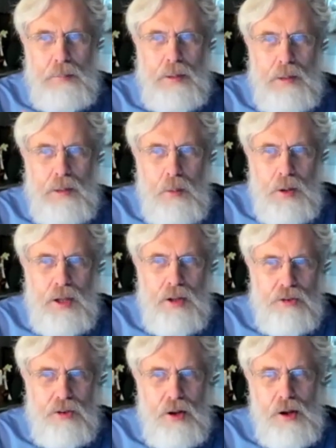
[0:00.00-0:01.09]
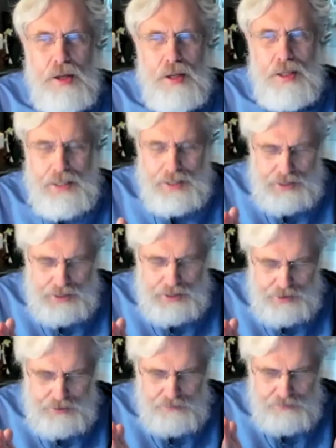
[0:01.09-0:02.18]
the point is,
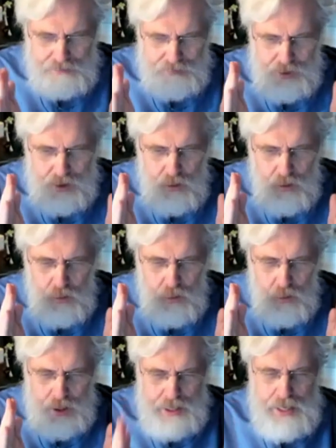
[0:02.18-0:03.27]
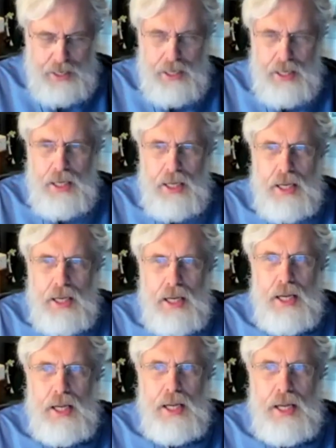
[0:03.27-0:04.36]
uh, we,
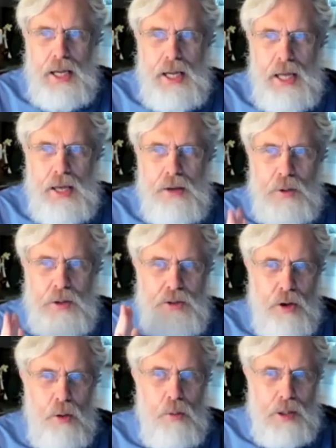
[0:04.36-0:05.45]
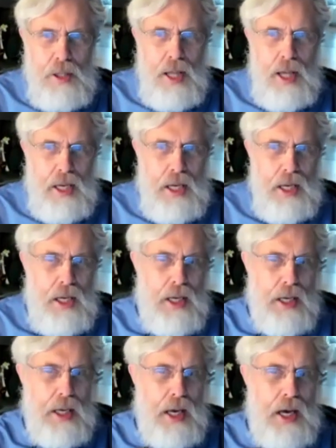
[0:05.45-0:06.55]
if we don't like
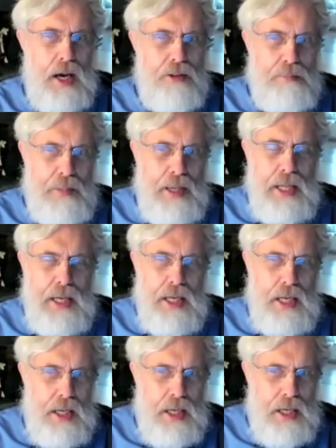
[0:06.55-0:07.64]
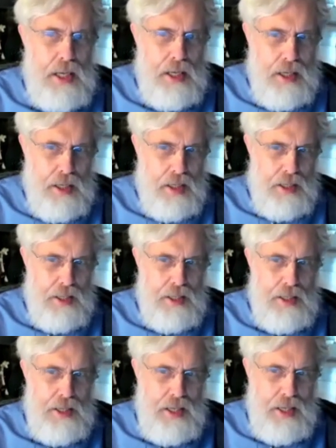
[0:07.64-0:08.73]
cosmetic uh,
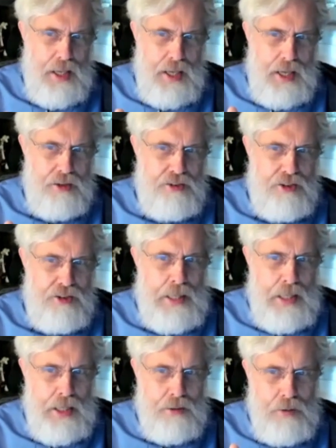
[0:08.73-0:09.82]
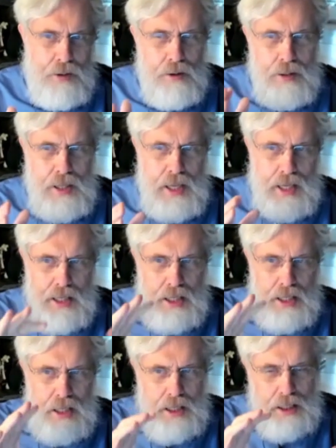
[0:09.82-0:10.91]
hegemony, if we don't like
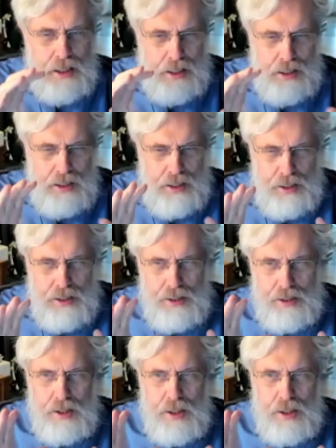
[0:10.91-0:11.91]
uh,